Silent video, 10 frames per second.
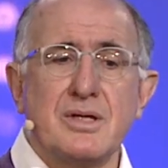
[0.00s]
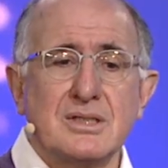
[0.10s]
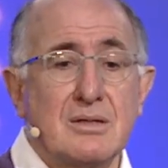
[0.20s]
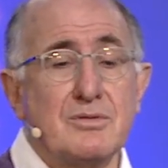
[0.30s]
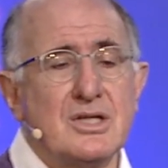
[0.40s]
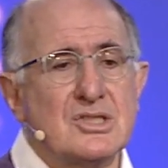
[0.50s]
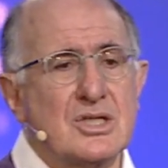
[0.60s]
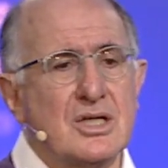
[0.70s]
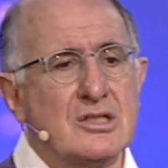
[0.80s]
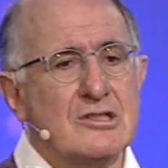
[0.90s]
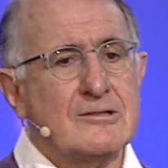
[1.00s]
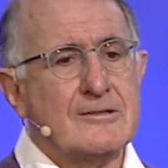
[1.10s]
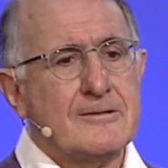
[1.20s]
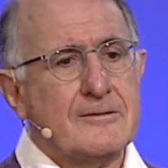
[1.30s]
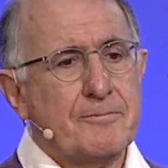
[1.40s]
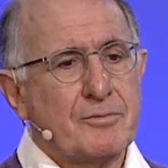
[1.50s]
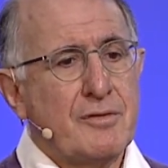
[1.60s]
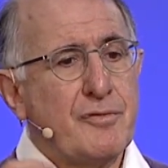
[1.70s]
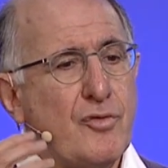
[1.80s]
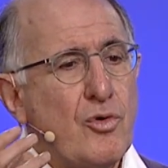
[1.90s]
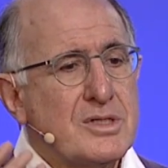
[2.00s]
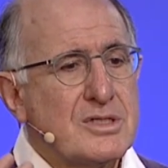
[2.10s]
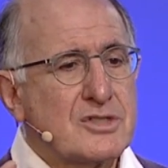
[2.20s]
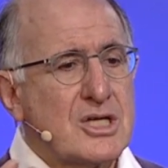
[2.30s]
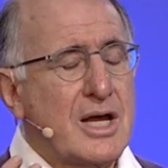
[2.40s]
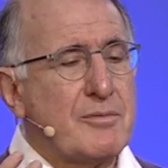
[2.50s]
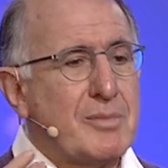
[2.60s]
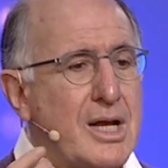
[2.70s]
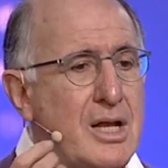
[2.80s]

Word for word: some years ago, a formative time of my